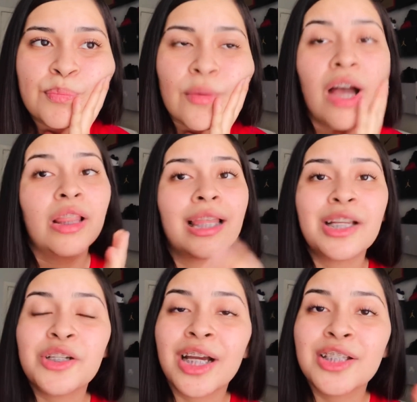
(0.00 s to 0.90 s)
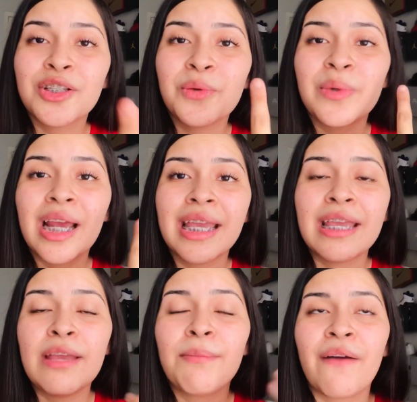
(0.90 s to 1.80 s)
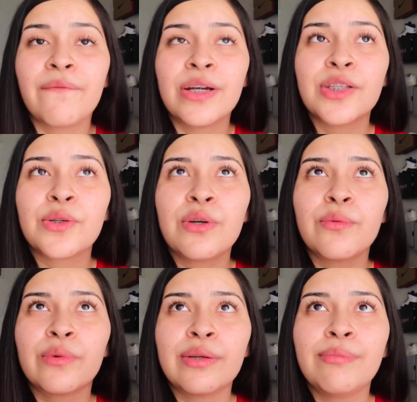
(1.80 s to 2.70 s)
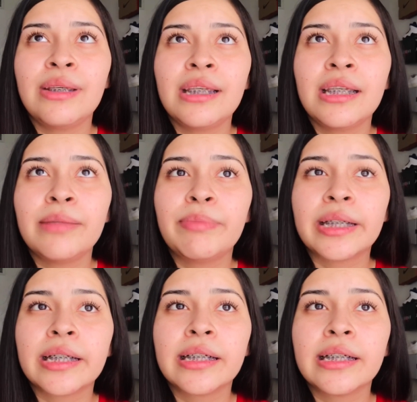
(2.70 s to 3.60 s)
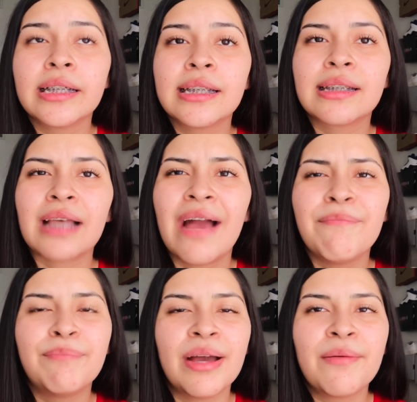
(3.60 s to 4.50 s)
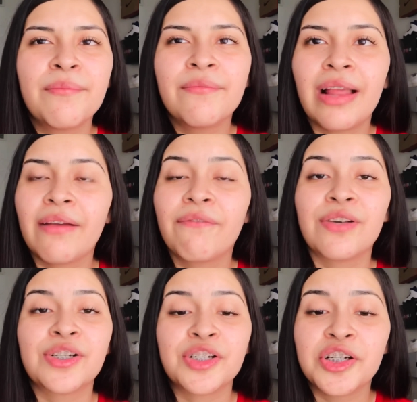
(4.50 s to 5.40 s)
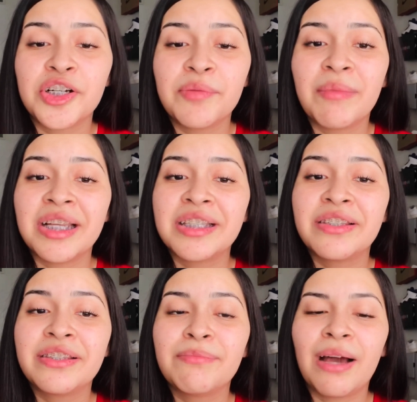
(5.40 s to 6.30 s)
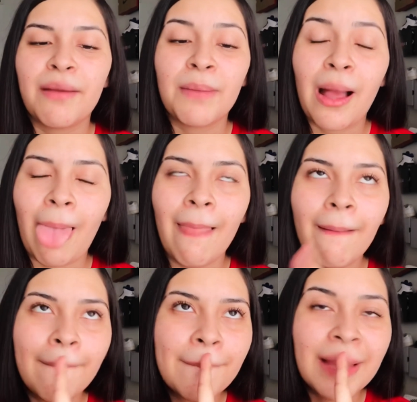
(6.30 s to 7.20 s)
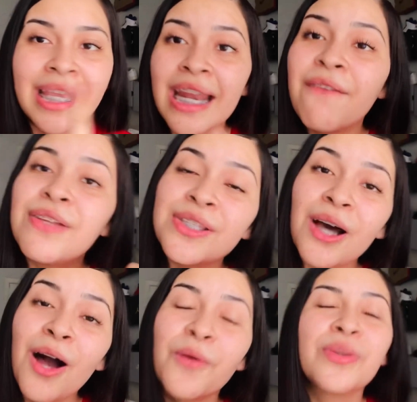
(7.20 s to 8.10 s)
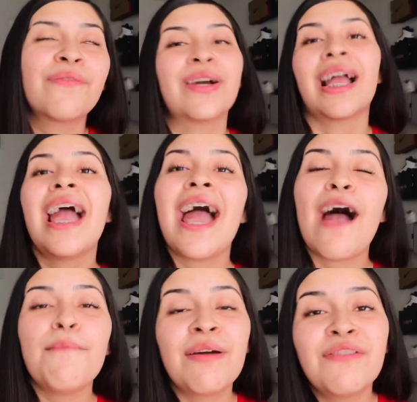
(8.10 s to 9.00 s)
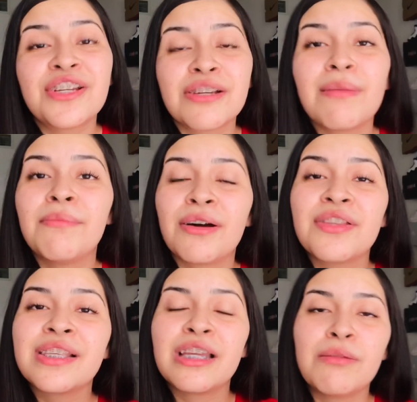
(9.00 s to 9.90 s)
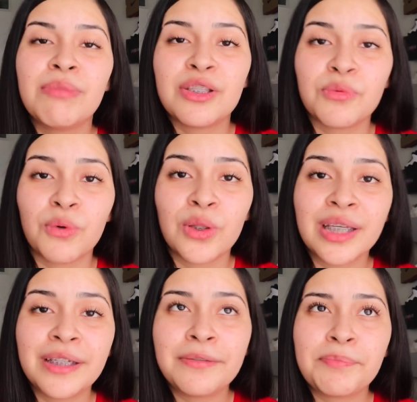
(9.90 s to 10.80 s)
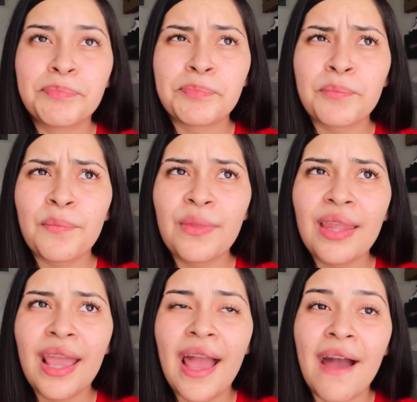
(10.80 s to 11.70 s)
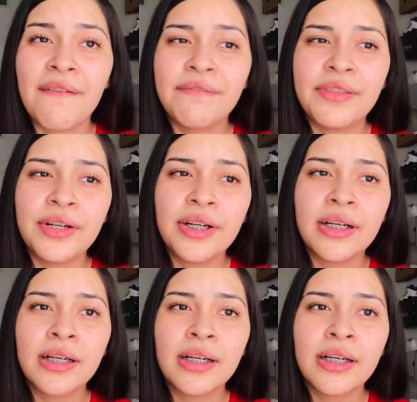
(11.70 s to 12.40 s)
I'll let you guys know what I eat. My friend's going with me because I bet like for sure my my mouth ugh, I can't even talk what the fuck I bet for sure my mouth is gonna be swollen after